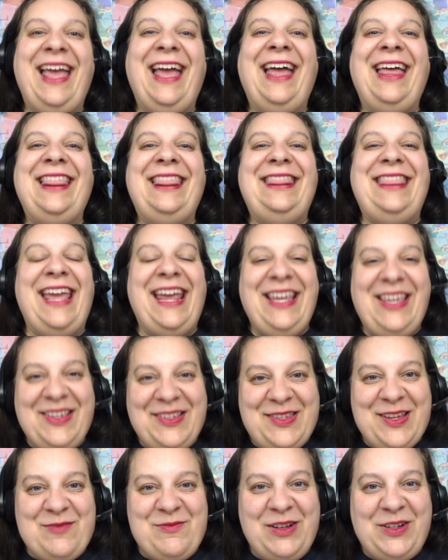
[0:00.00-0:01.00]
Thank you
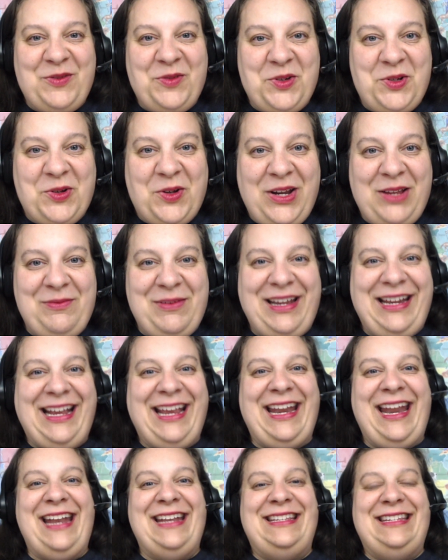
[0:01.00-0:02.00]
so much for joining
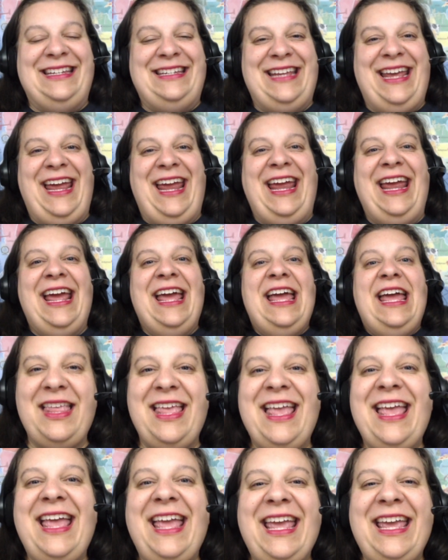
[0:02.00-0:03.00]
me today.
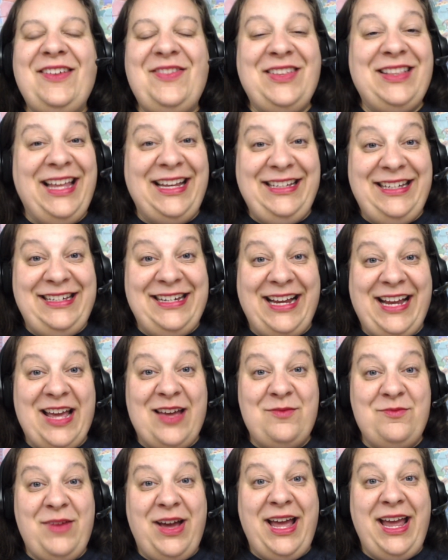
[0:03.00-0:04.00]
If you'd like to check
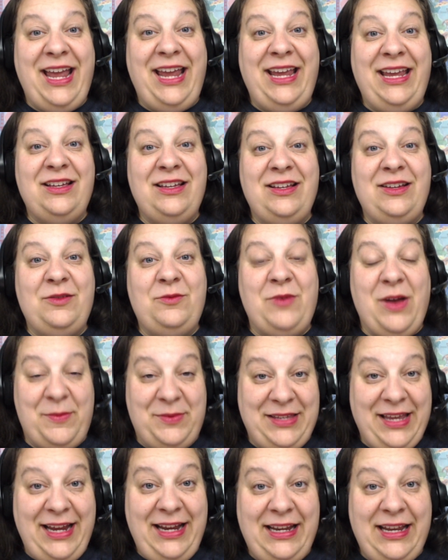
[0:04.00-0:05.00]
out my
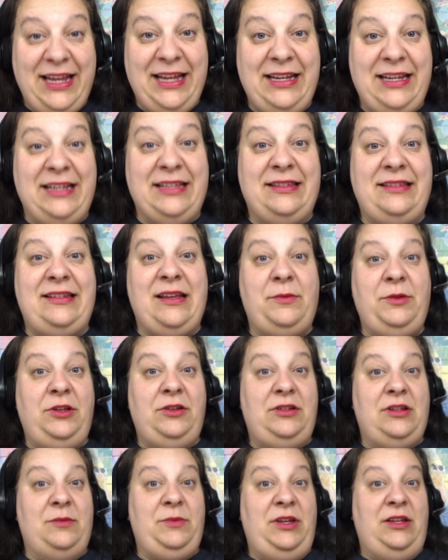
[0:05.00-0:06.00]
website, it is
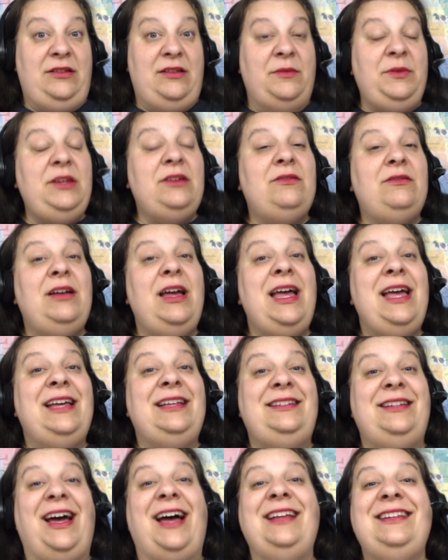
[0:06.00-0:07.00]

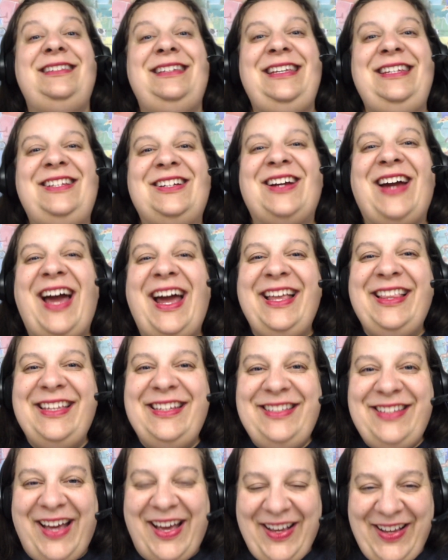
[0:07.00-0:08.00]

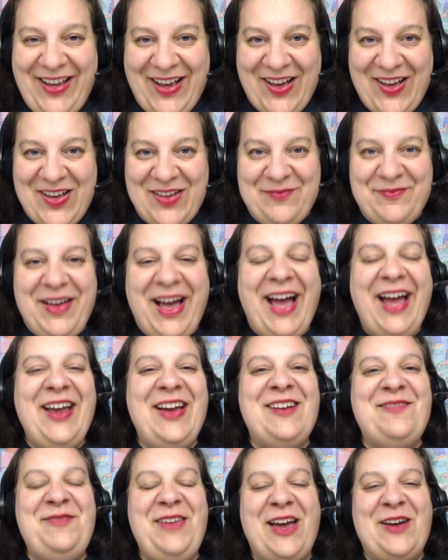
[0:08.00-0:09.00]
www.teacherisland.com. I
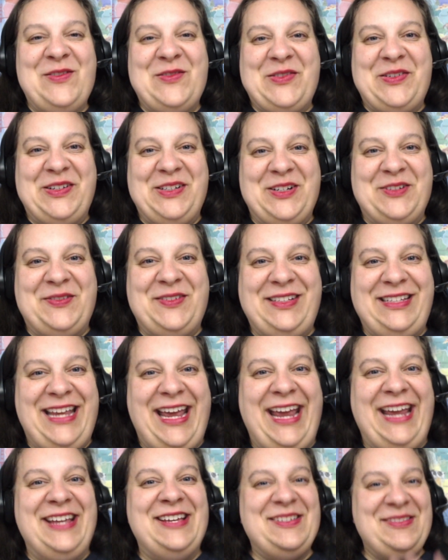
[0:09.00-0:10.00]
hope you have a wonderful
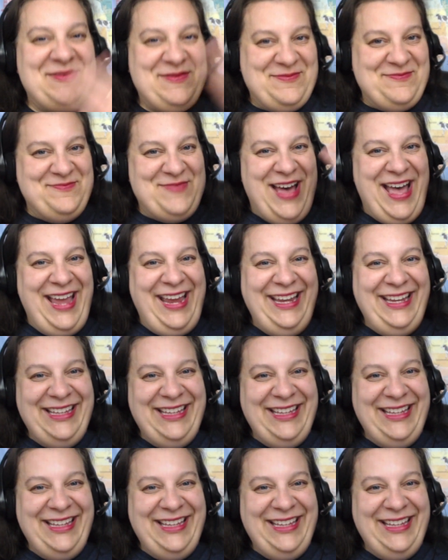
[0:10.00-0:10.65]
day. Bye.